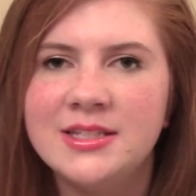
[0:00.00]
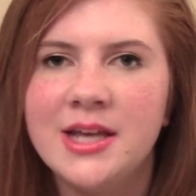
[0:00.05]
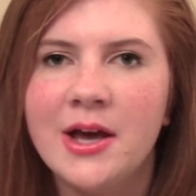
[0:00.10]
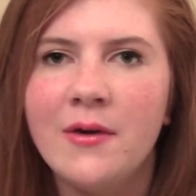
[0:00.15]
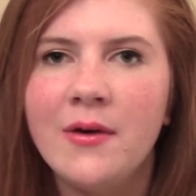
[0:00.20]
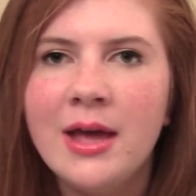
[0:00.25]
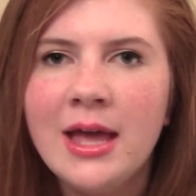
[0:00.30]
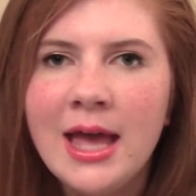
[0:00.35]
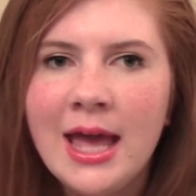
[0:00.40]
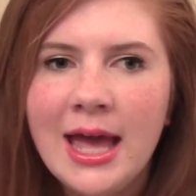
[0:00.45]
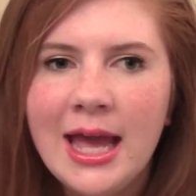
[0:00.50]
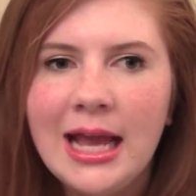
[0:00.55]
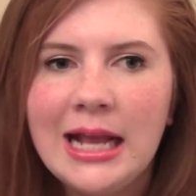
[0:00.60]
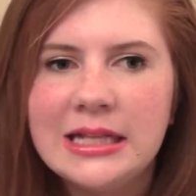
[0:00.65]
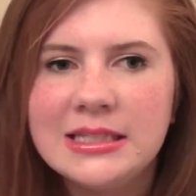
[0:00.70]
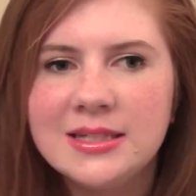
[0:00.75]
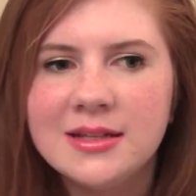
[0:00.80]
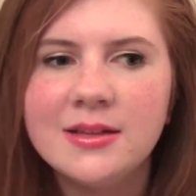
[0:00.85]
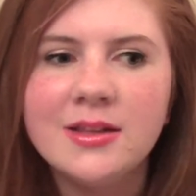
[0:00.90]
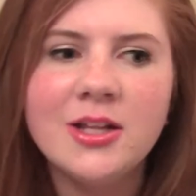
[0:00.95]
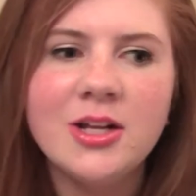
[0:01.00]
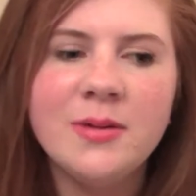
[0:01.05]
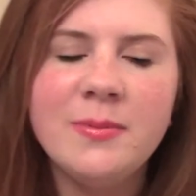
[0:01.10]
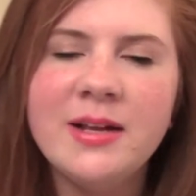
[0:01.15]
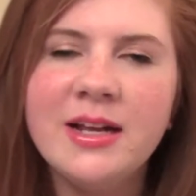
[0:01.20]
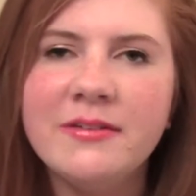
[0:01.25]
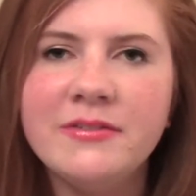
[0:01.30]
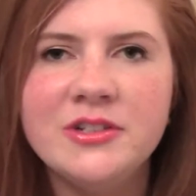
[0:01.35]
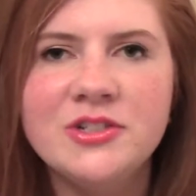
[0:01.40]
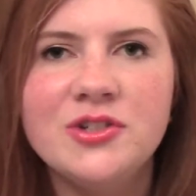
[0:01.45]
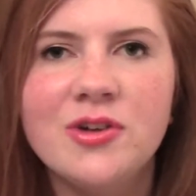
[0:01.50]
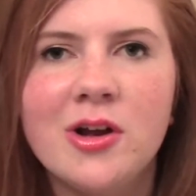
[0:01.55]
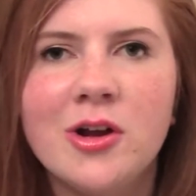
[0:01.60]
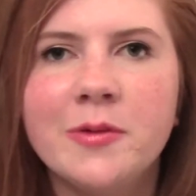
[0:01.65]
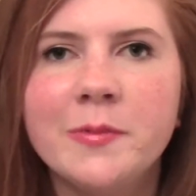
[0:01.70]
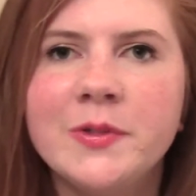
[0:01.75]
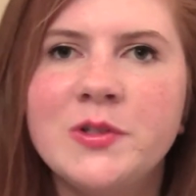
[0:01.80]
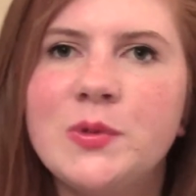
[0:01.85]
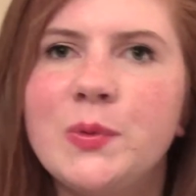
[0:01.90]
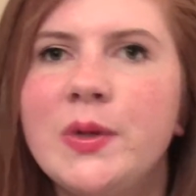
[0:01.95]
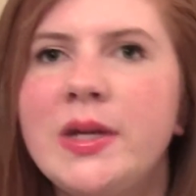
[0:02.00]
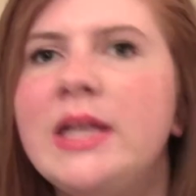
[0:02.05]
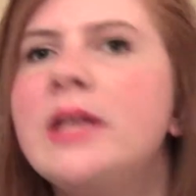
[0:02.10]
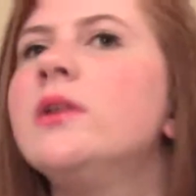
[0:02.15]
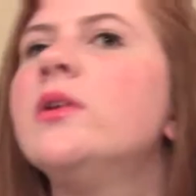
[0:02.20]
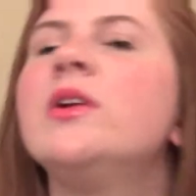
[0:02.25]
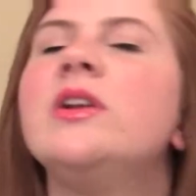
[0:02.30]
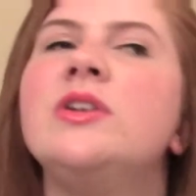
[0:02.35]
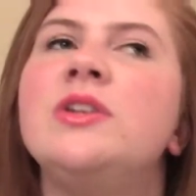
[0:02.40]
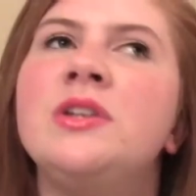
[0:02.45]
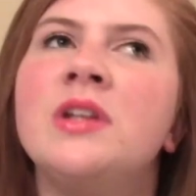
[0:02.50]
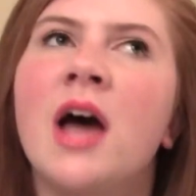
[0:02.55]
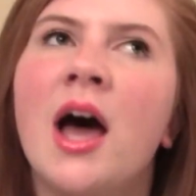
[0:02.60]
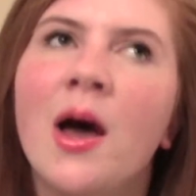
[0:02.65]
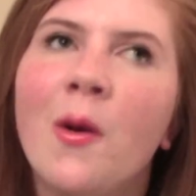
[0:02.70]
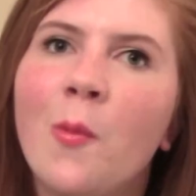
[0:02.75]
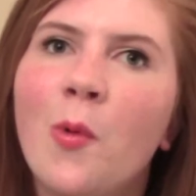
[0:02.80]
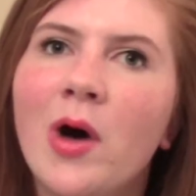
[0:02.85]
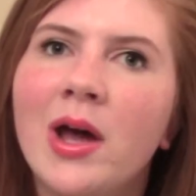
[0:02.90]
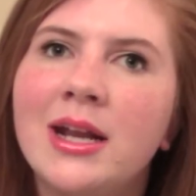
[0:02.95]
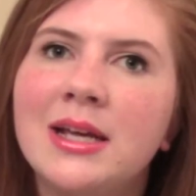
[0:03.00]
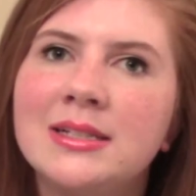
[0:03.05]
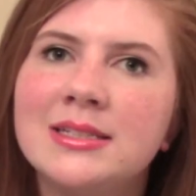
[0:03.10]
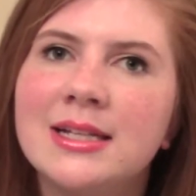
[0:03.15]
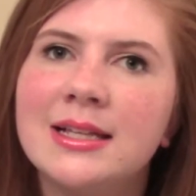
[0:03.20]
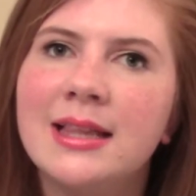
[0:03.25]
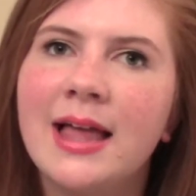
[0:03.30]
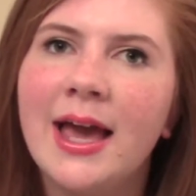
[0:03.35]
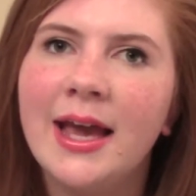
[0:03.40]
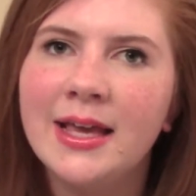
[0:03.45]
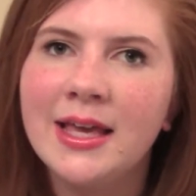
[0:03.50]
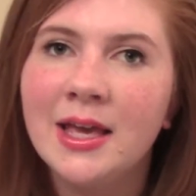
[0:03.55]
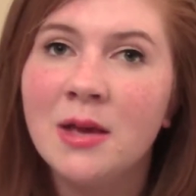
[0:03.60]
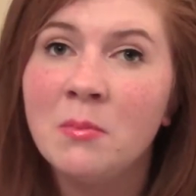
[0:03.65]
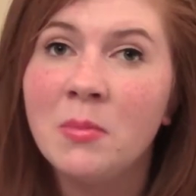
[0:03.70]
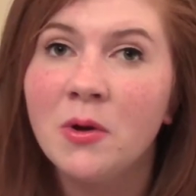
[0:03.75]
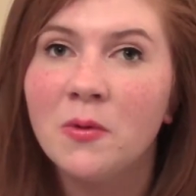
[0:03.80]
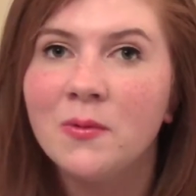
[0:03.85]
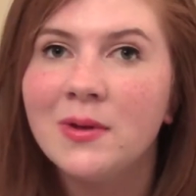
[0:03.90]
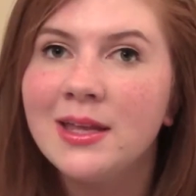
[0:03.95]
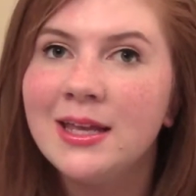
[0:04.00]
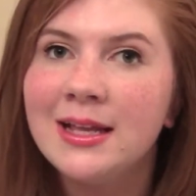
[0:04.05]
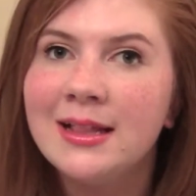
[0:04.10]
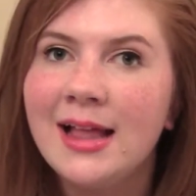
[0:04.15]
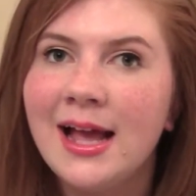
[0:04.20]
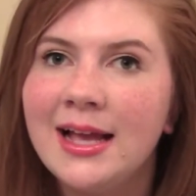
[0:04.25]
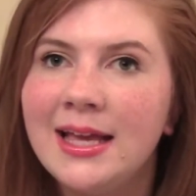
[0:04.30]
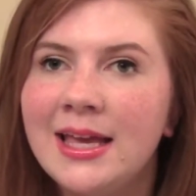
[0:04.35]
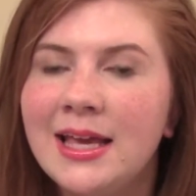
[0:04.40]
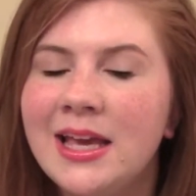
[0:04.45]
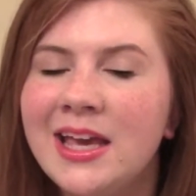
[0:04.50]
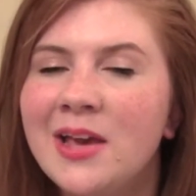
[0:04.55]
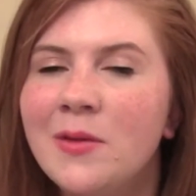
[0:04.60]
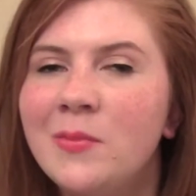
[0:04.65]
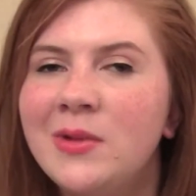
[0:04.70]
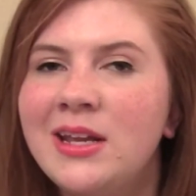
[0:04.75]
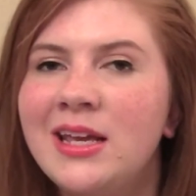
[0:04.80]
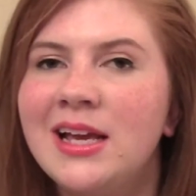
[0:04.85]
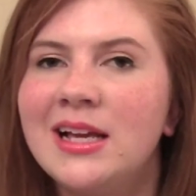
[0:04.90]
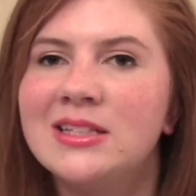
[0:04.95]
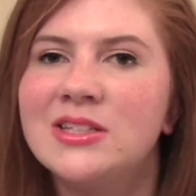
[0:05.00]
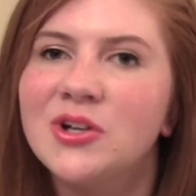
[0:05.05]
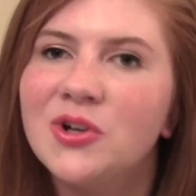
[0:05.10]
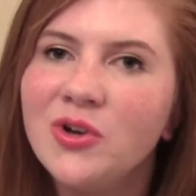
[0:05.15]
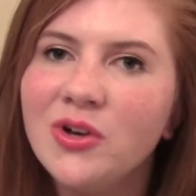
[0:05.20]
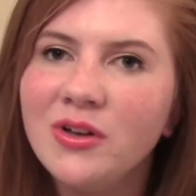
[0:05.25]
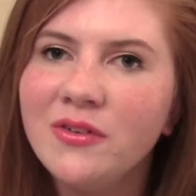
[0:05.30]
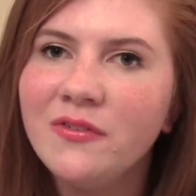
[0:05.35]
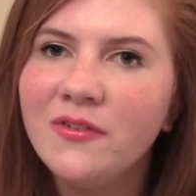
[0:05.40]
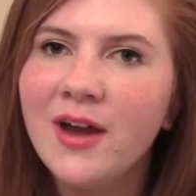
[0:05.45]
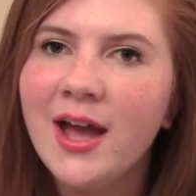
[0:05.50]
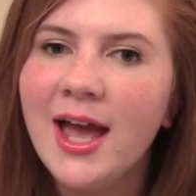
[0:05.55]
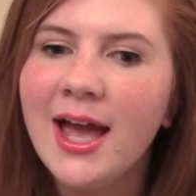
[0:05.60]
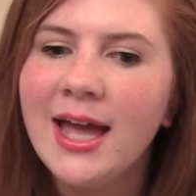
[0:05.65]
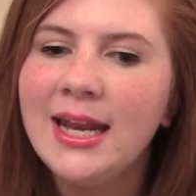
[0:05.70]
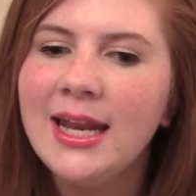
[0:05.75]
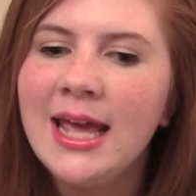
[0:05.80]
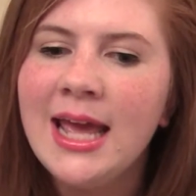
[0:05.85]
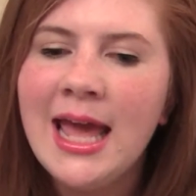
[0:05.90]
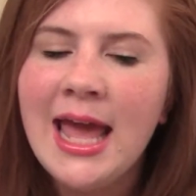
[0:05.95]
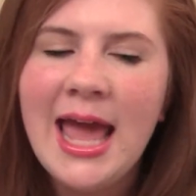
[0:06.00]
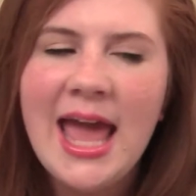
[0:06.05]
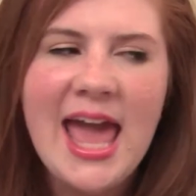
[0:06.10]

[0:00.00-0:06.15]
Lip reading: So it's a little bit of a struggle between not wanting to like him but really liking him when he has a girlfriend.